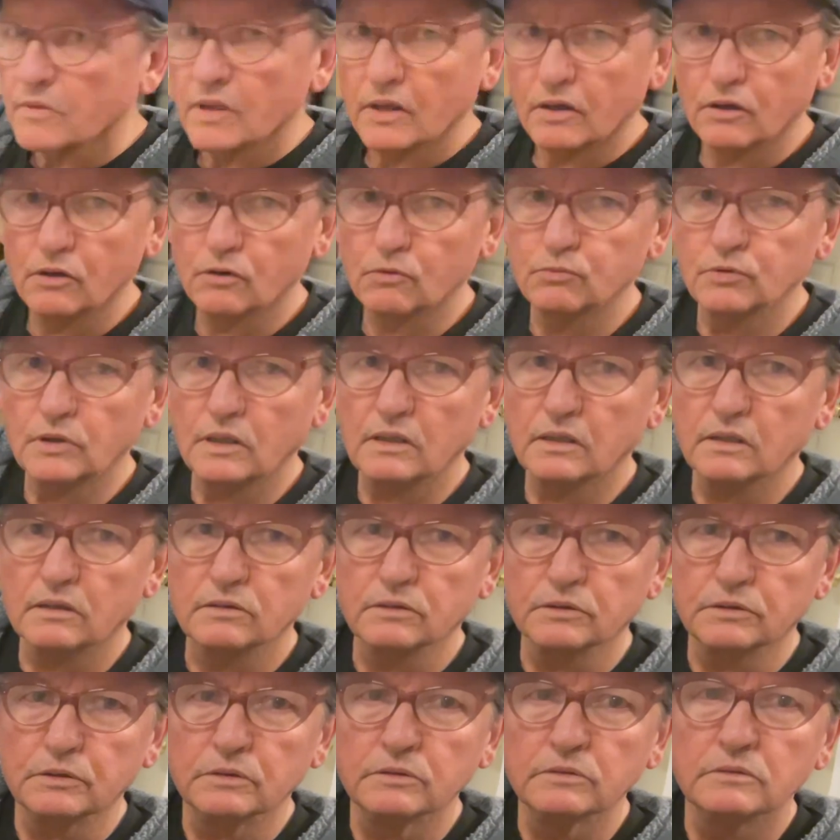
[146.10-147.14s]
Gorilla
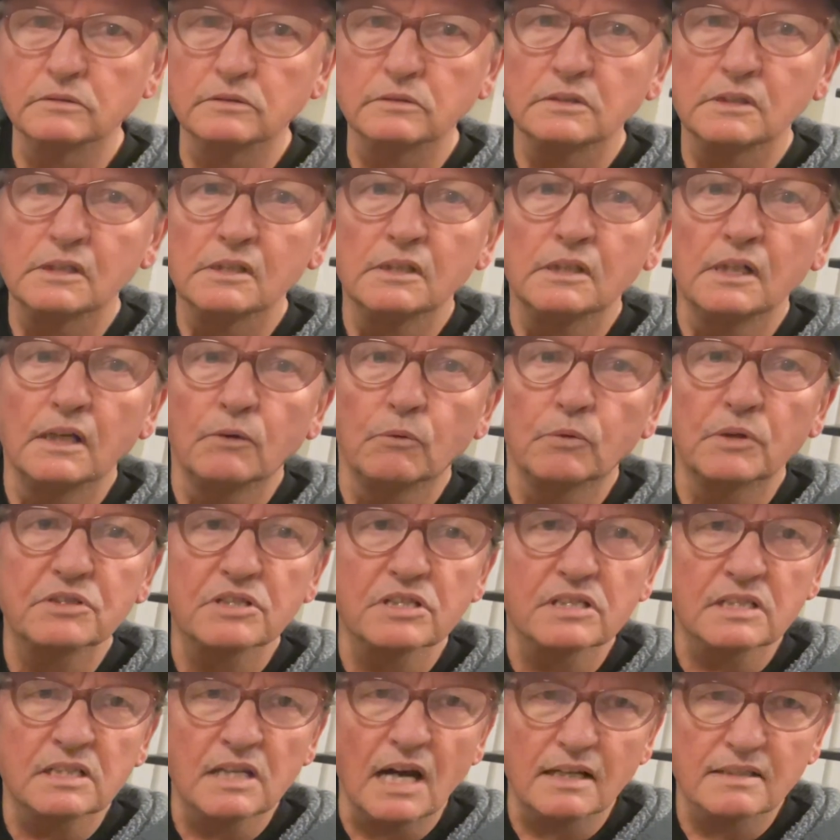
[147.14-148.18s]
Glue, which
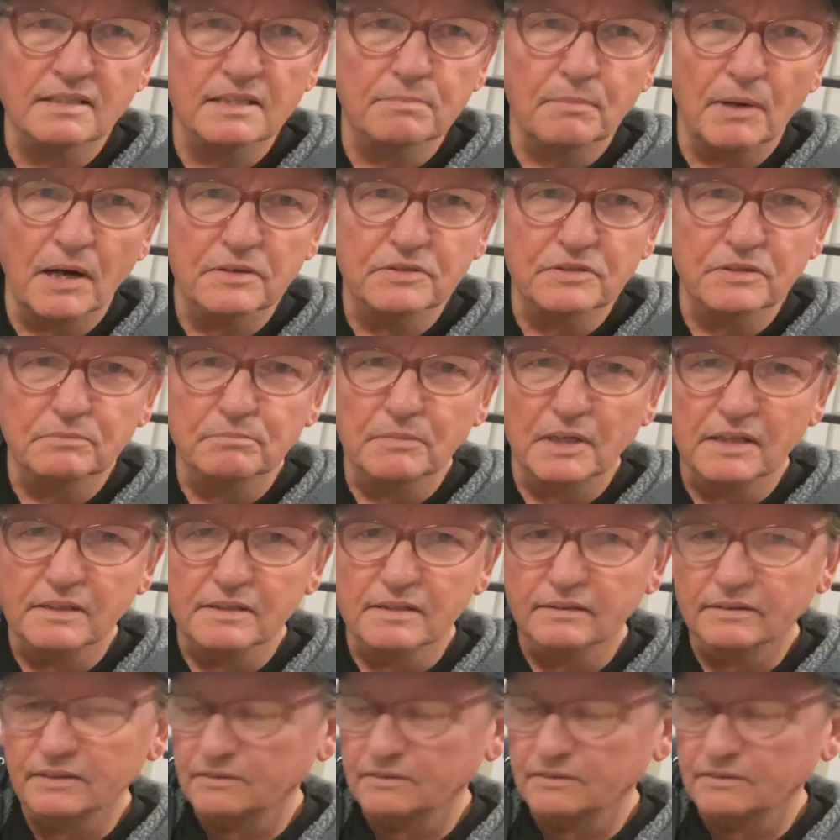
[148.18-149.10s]
is not sponsored by this